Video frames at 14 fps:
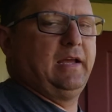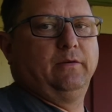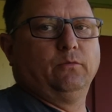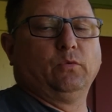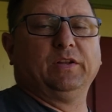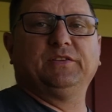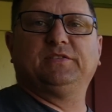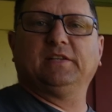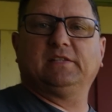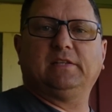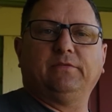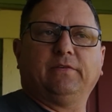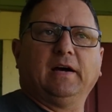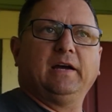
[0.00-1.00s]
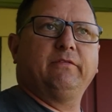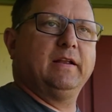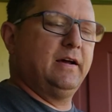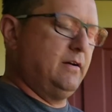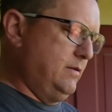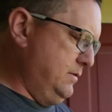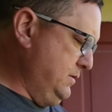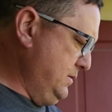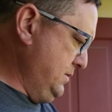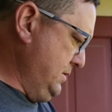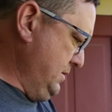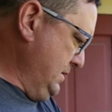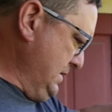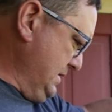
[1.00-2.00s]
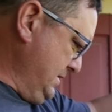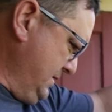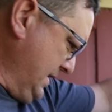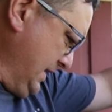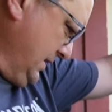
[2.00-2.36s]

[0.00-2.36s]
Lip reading: 165 now. Let's take